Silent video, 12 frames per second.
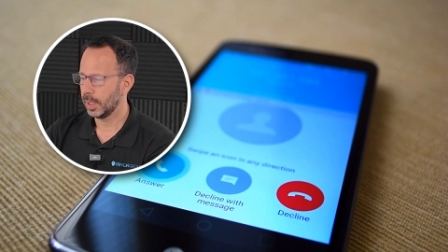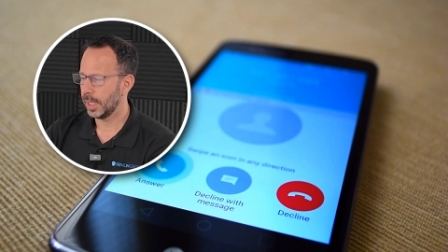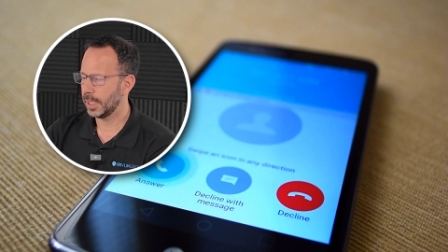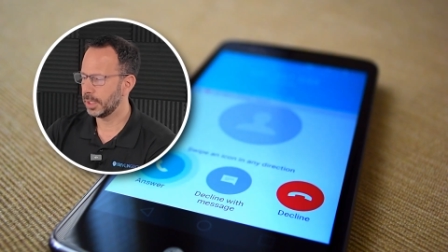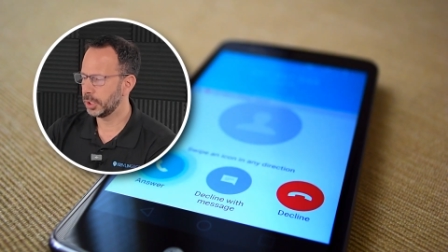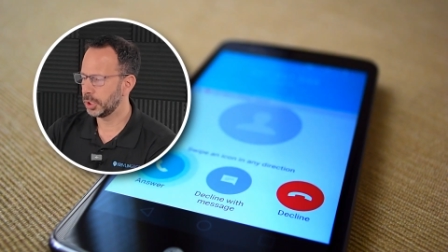
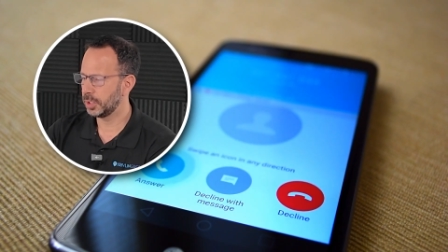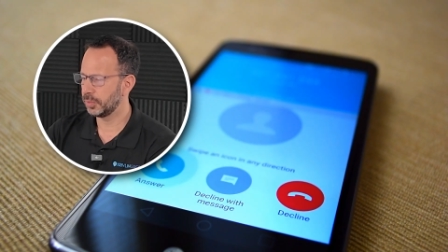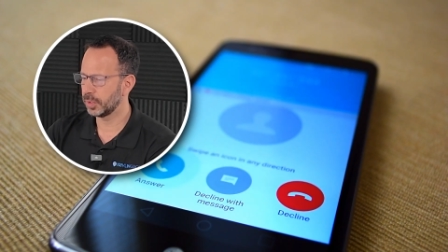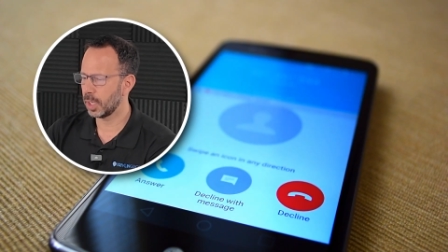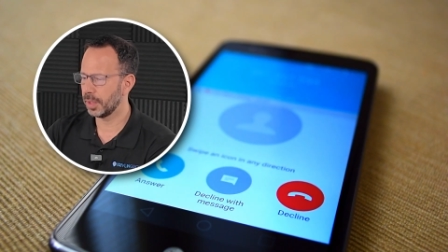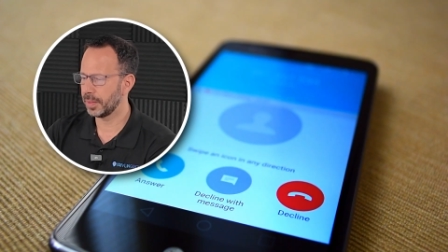And she
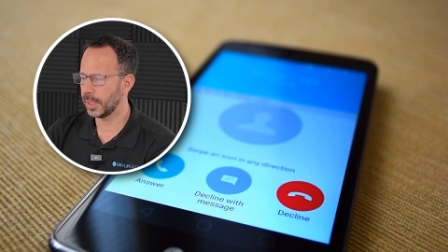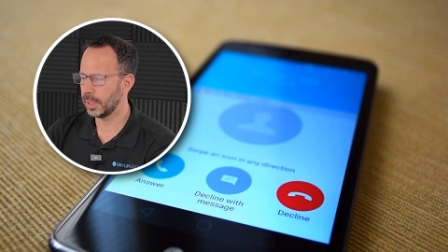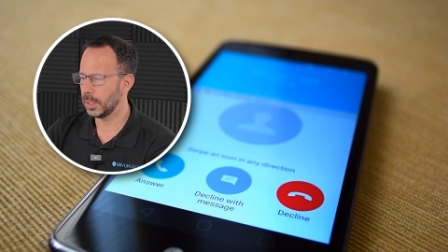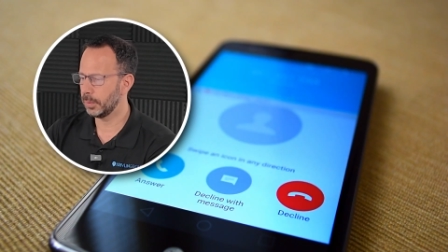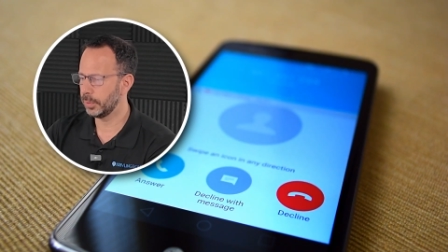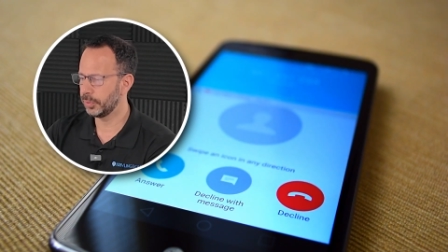saw
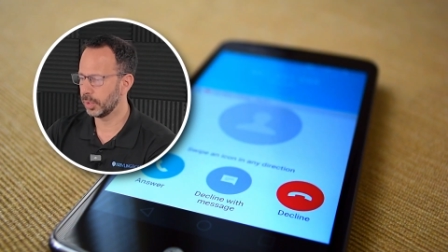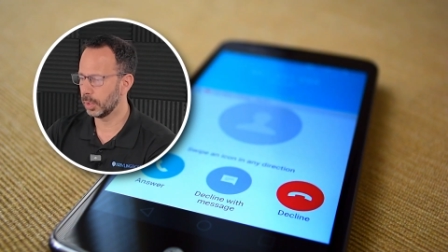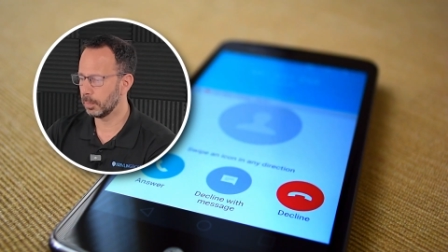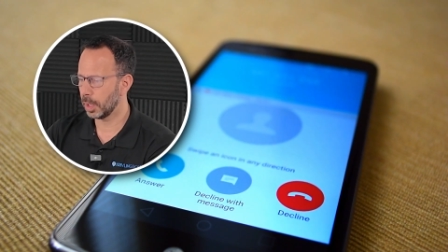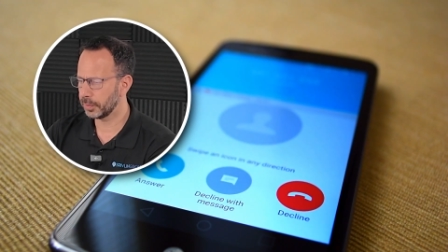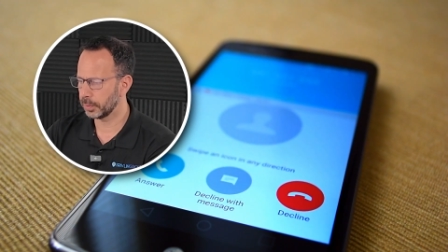that it was
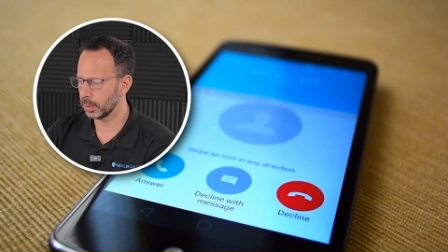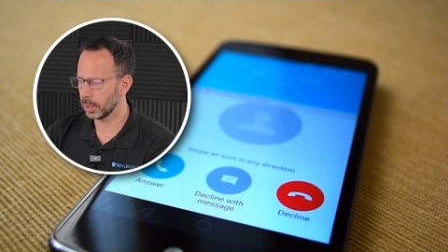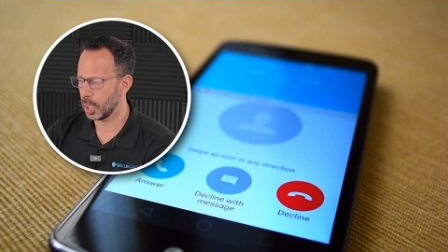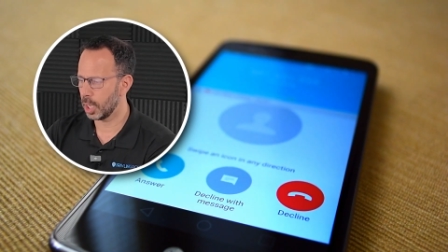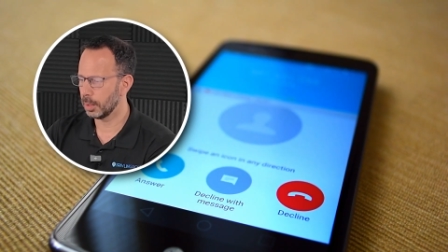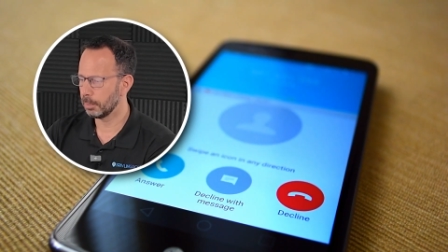her
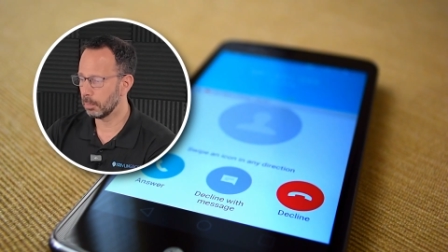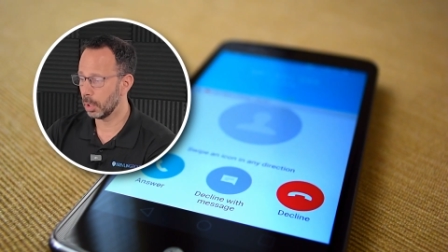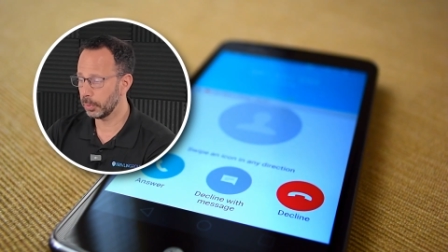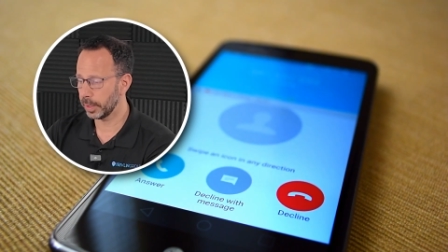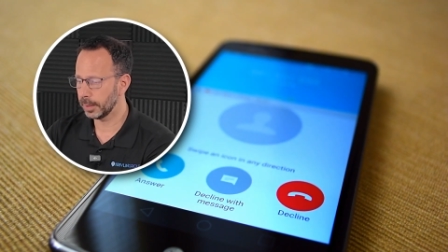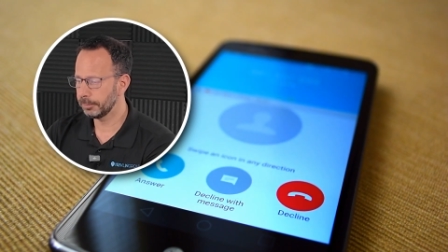mother-in-law,
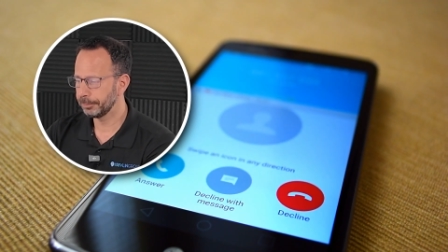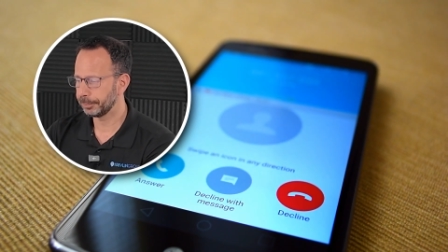Mona.